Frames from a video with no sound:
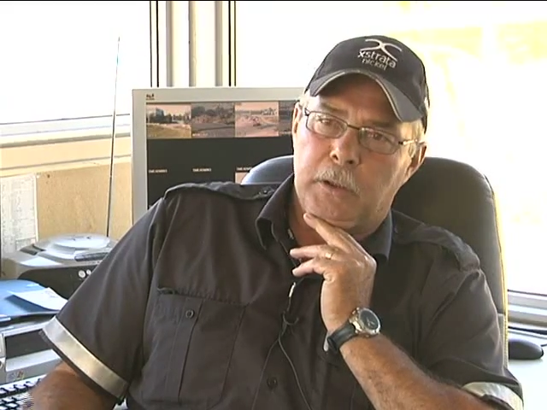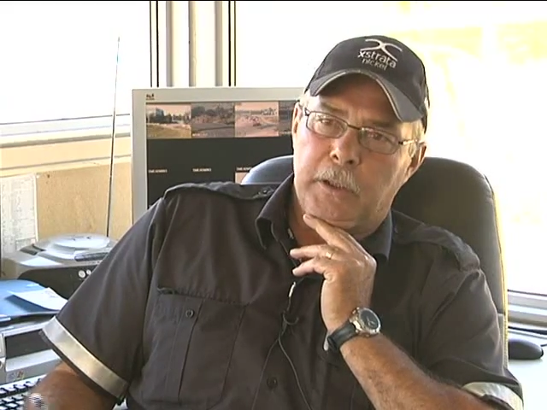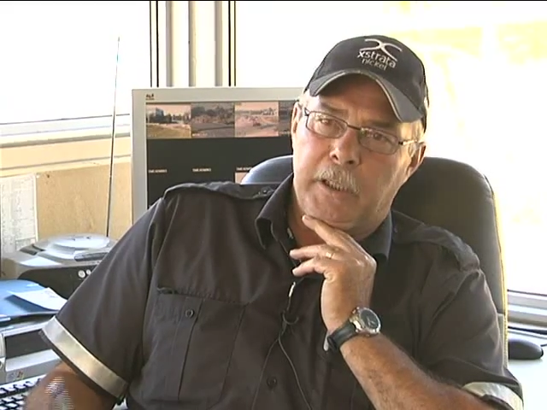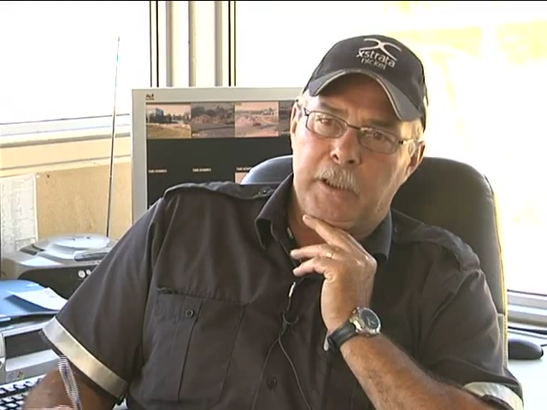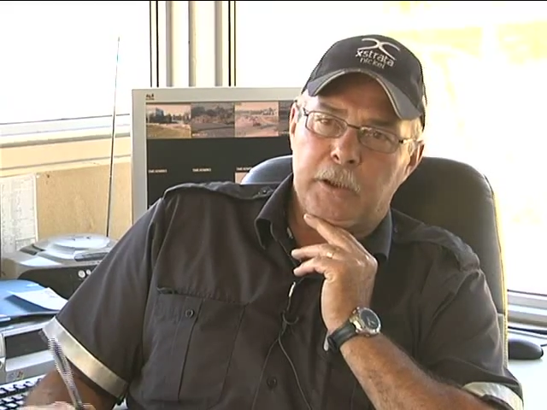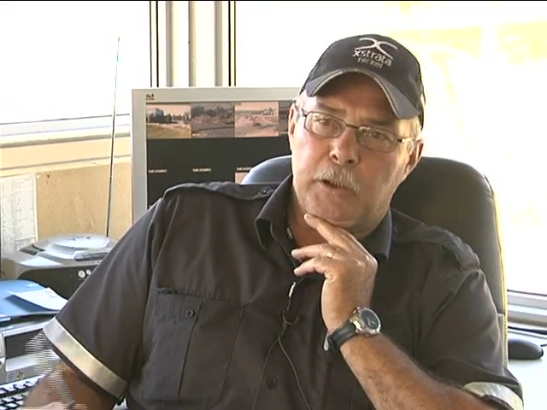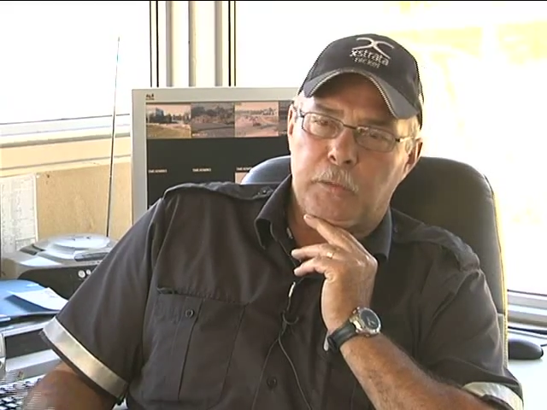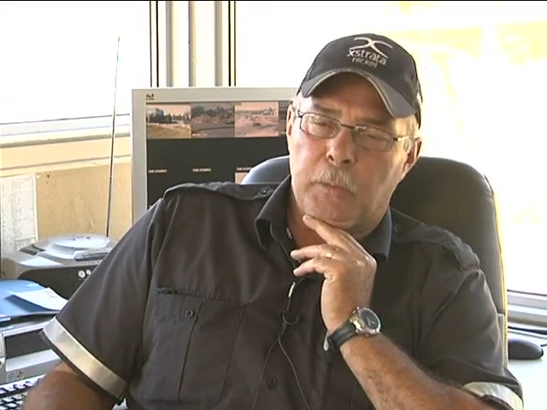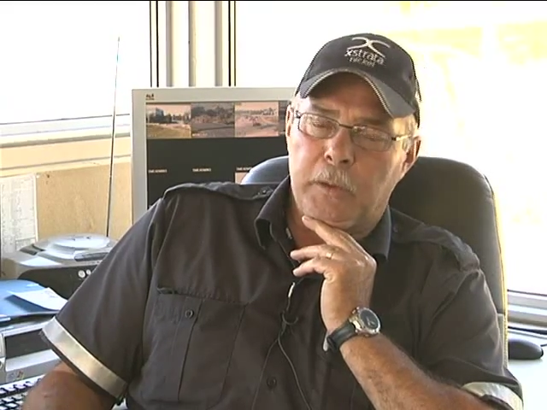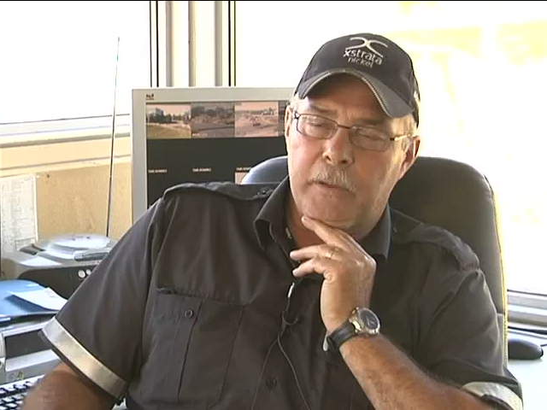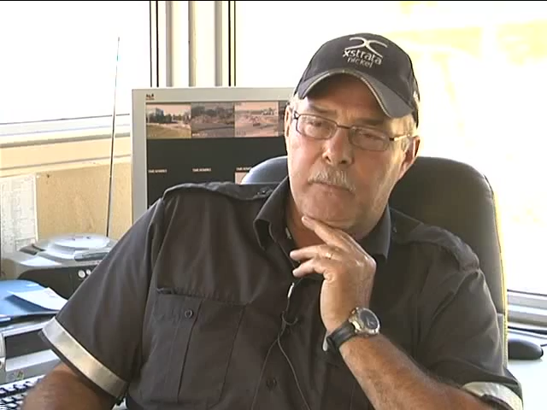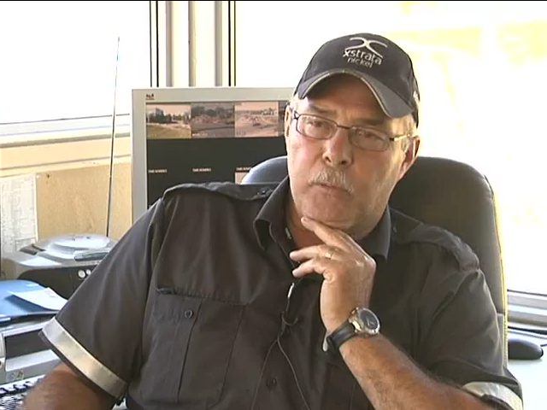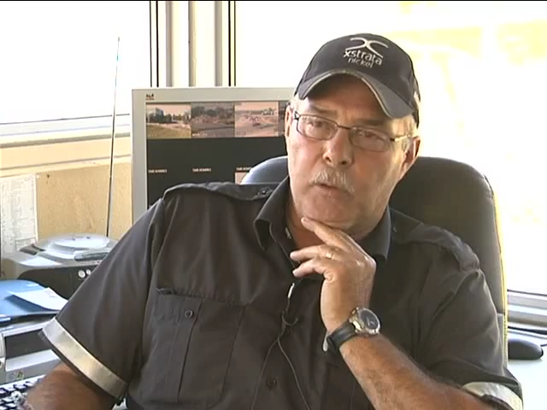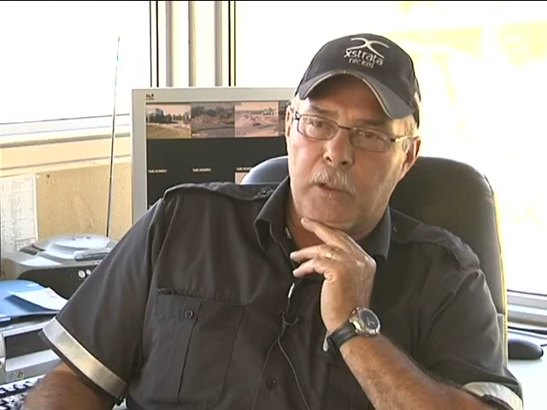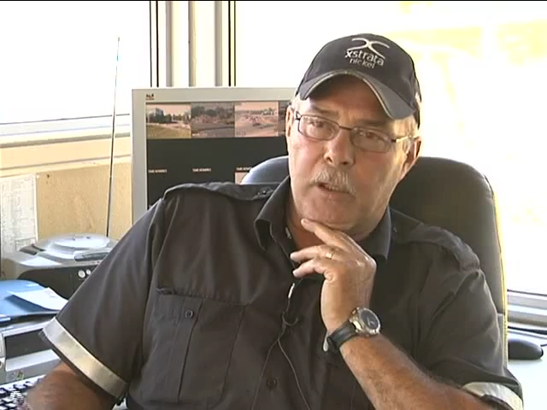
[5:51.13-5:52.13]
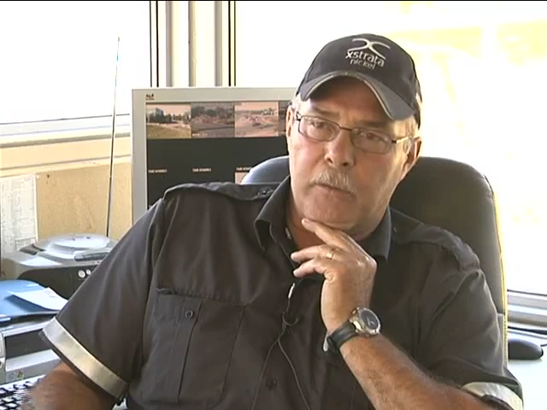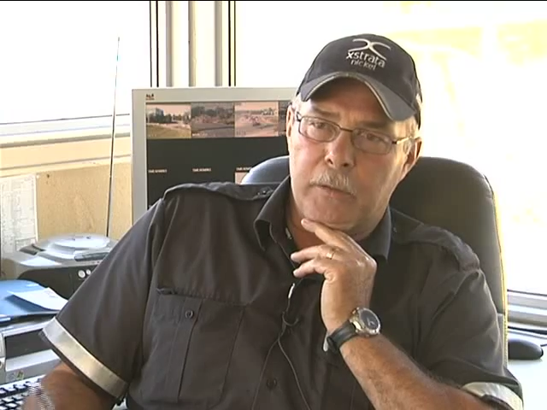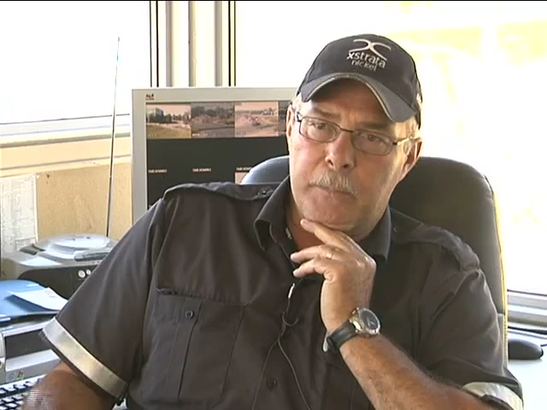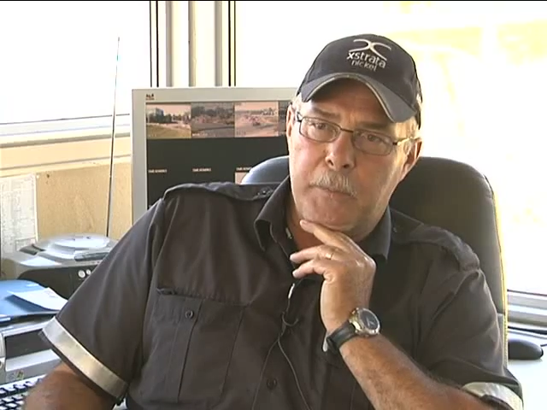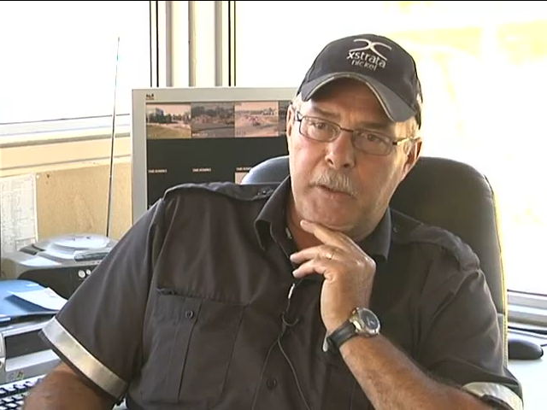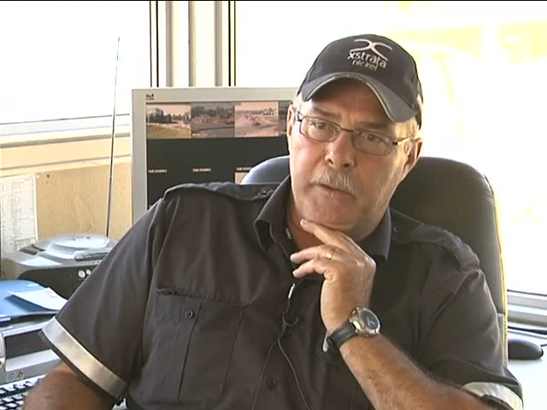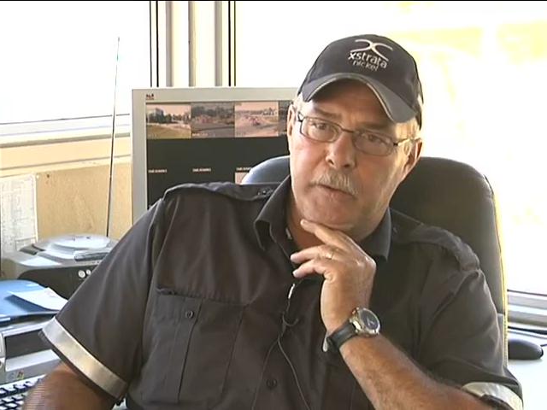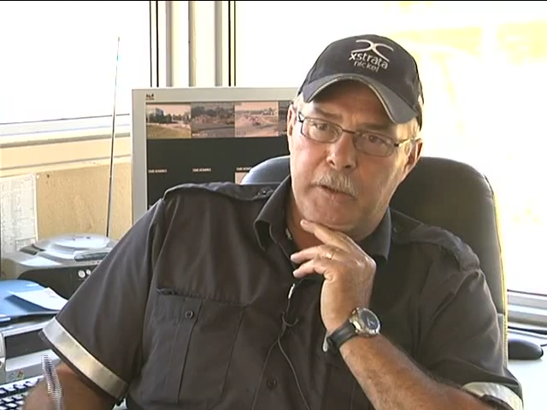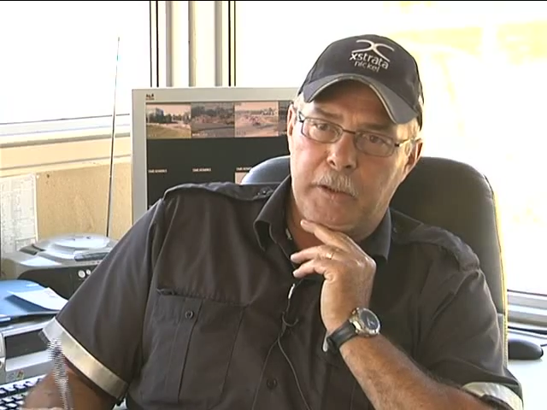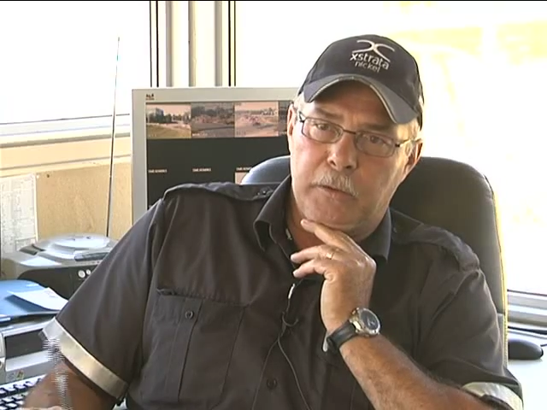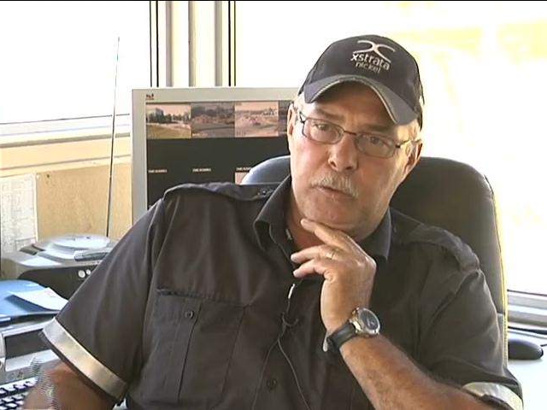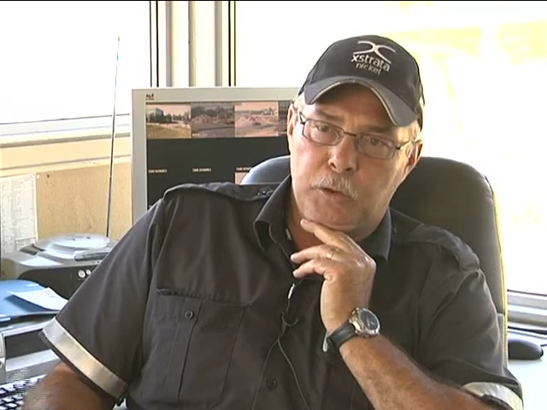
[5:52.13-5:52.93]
in a 24-hour period,